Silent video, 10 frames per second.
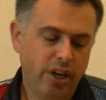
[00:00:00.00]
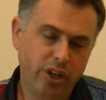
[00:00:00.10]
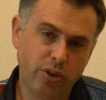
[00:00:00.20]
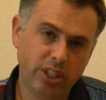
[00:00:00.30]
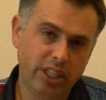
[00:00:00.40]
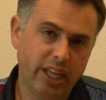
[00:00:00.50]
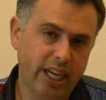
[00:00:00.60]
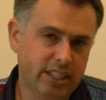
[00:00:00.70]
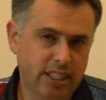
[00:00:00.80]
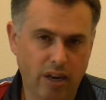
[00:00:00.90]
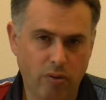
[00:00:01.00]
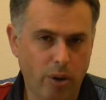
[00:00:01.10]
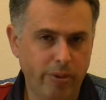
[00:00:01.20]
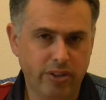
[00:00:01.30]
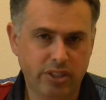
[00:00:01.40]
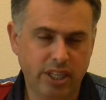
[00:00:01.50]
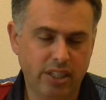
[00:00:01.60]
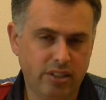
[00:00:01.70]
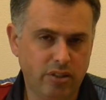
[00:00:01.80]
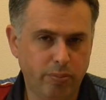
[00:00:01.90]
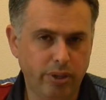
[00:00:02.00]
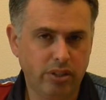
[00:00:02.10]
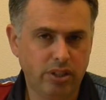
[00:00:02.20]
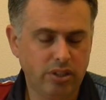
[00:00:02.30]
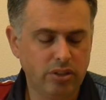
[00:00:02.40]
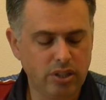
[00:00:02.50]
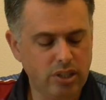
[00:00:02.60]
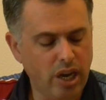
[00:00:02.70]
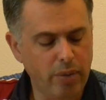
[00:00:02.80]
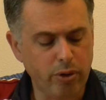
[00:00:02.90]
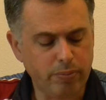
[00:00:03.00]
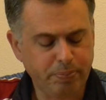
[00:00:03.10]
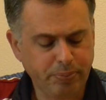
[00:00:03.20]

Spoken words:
using the accelerometer sensor built into the timer.